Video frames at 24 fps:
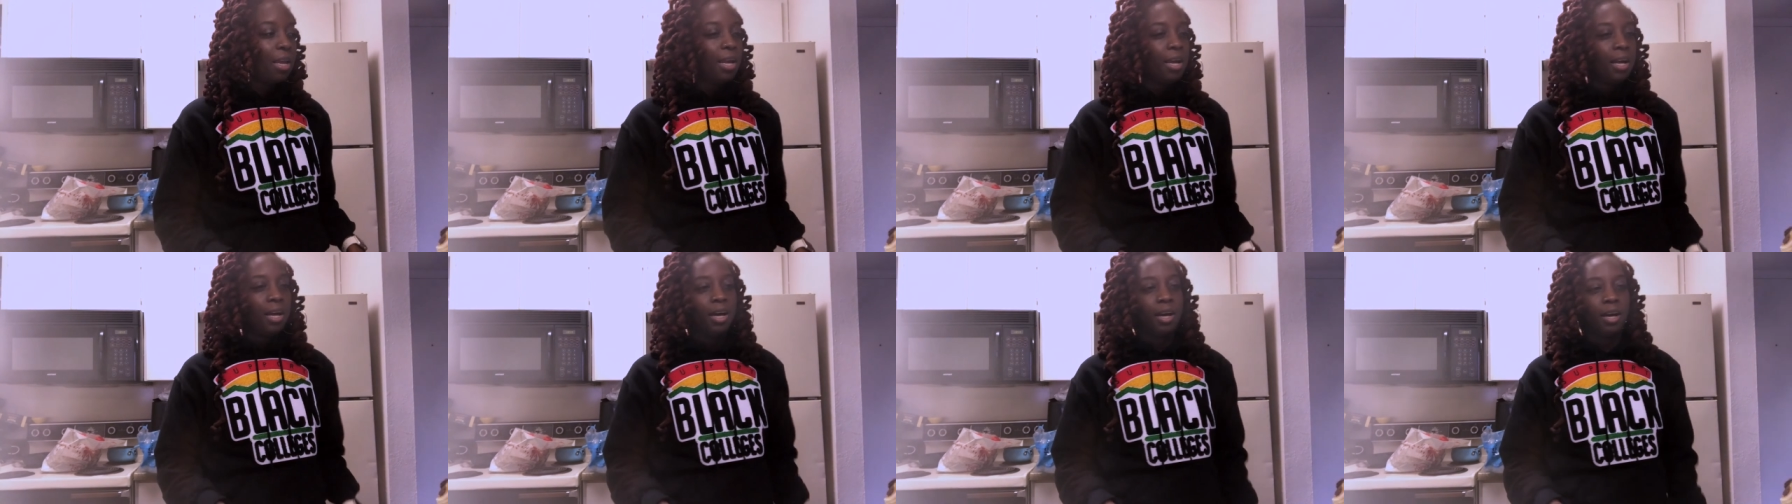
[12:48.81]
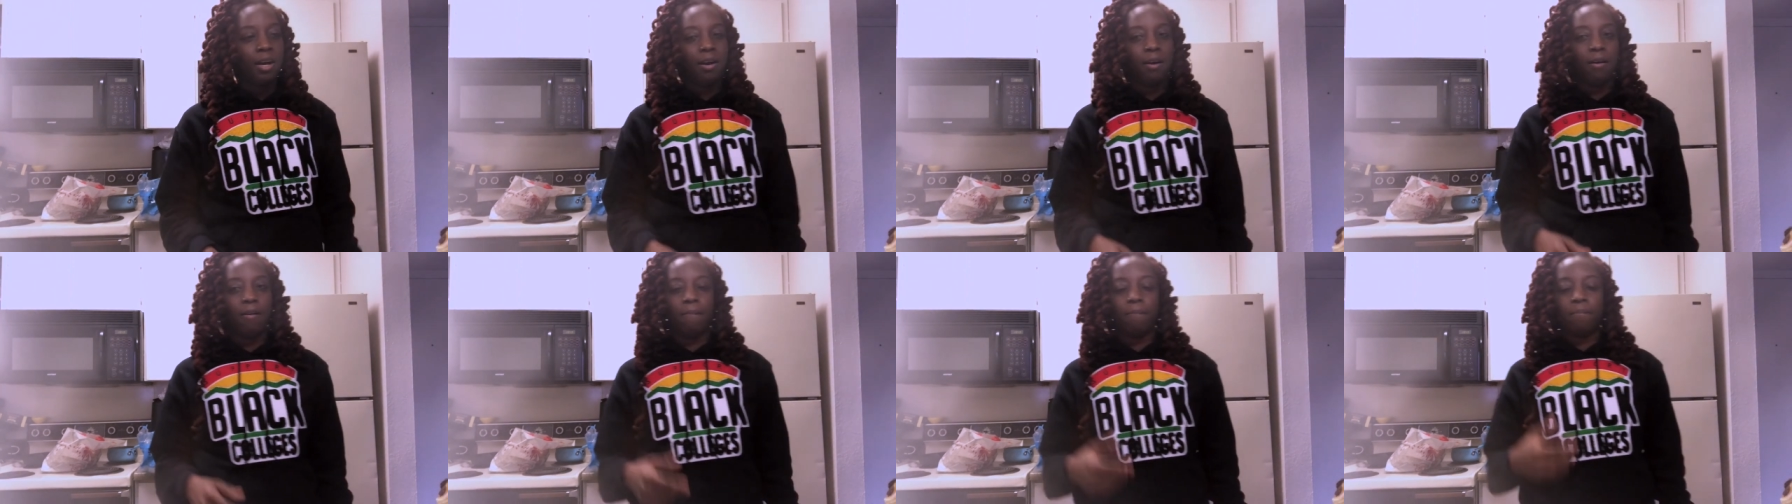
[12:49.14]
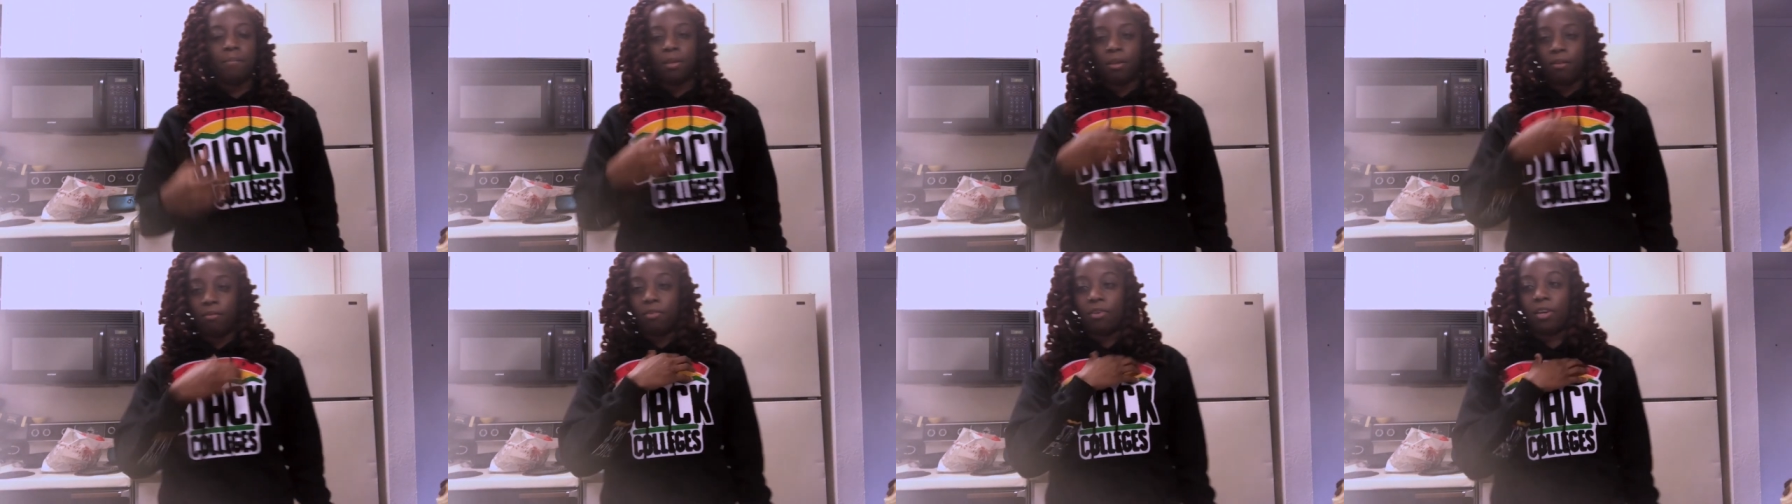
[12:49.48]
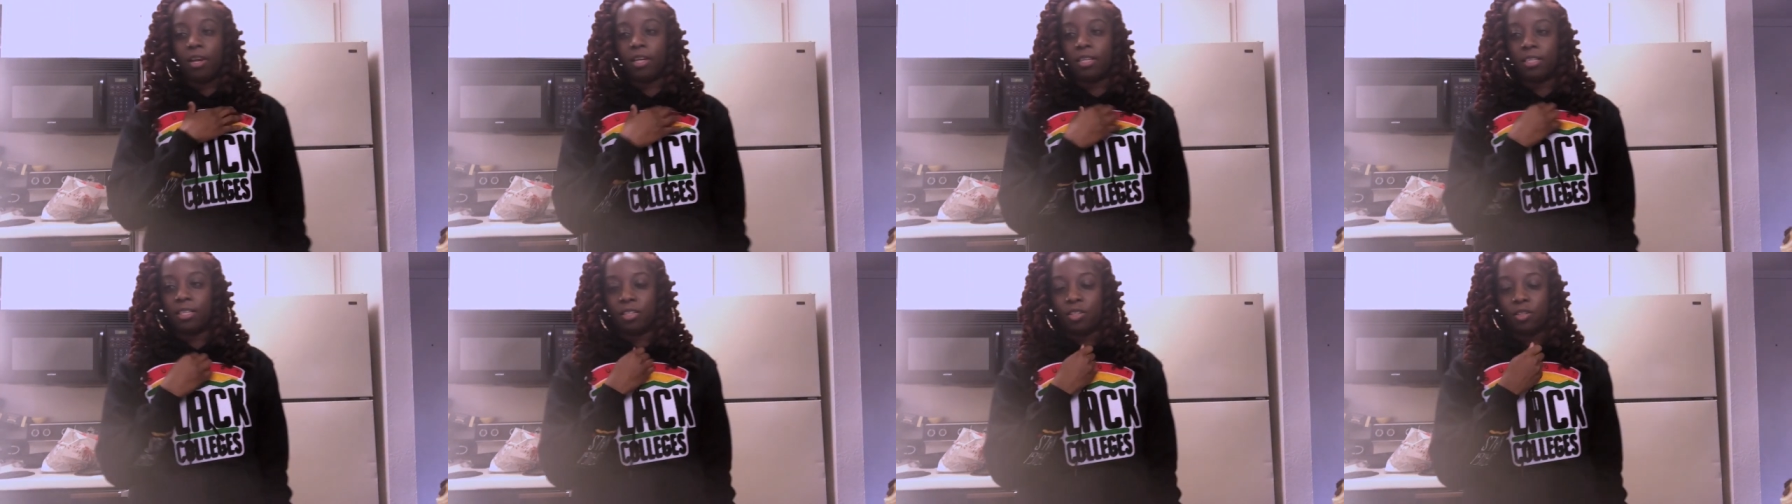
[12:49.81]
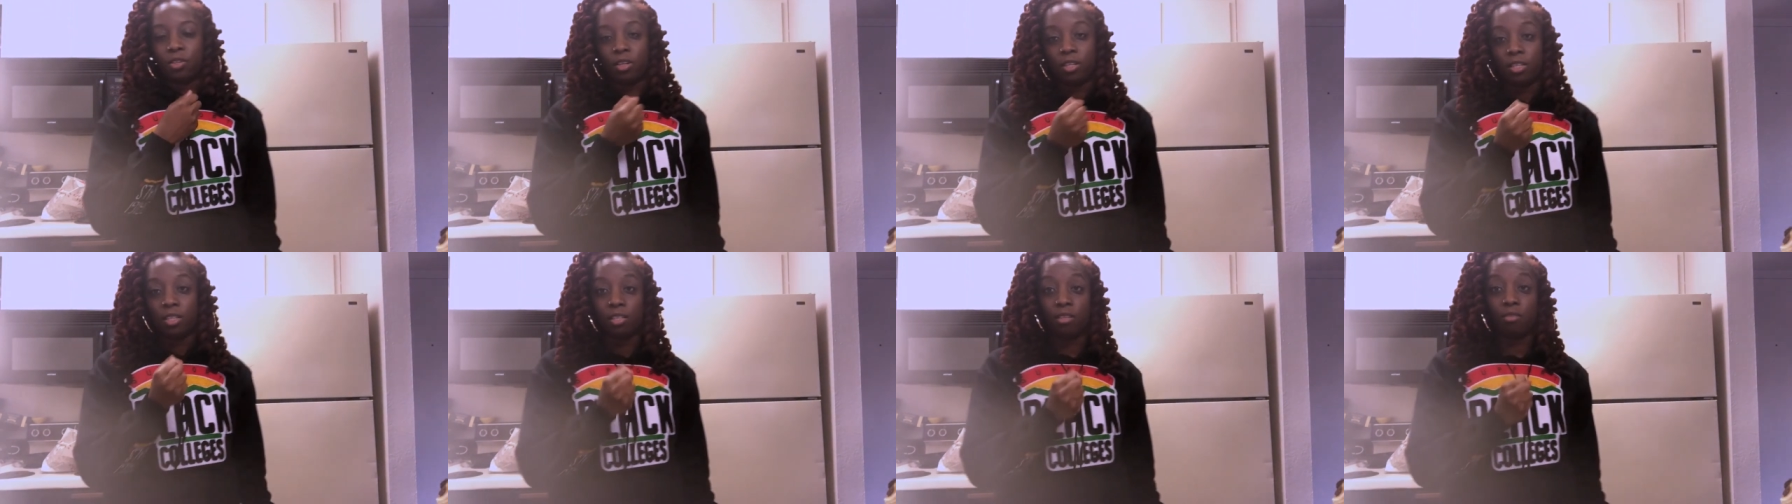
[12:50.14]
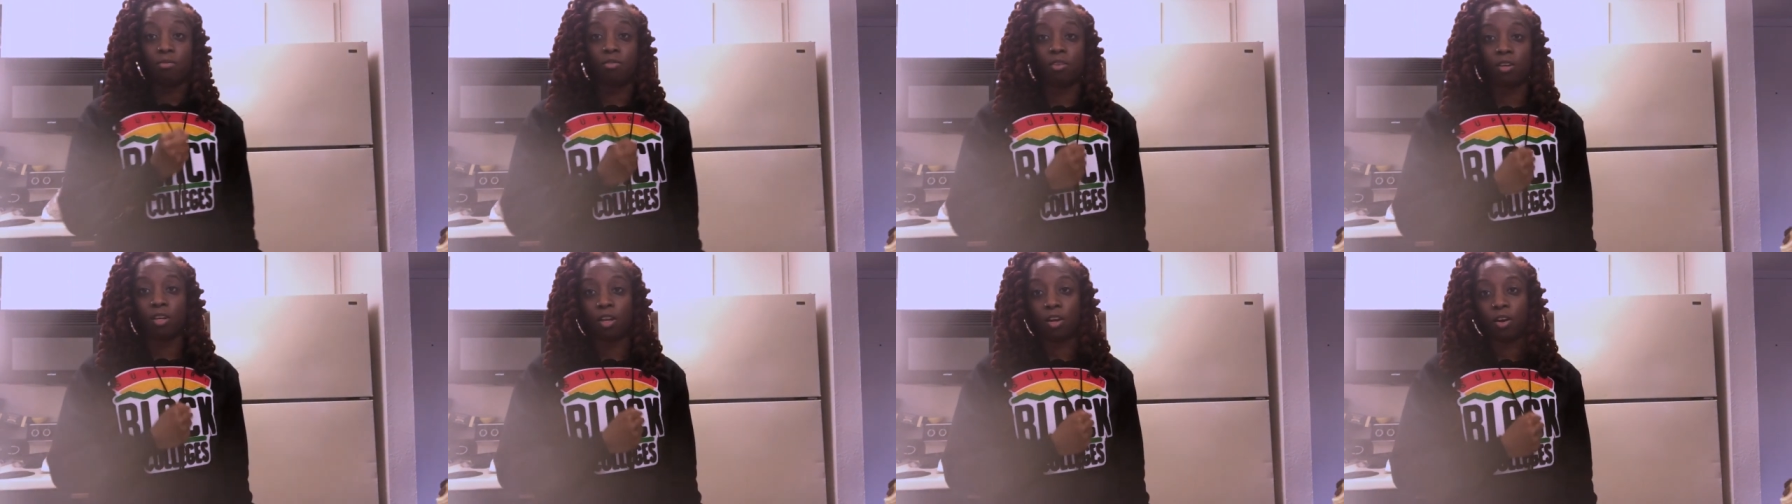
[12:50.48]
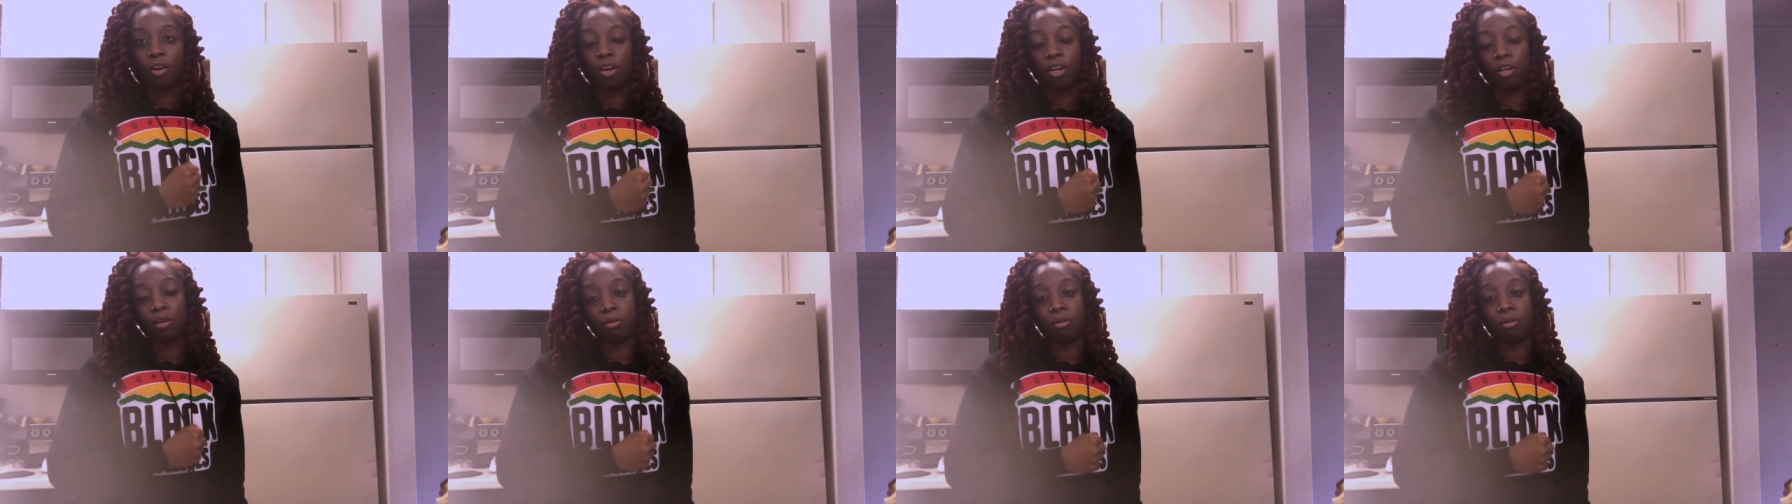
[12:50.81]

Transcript: um, if you guys enjoyed this video and you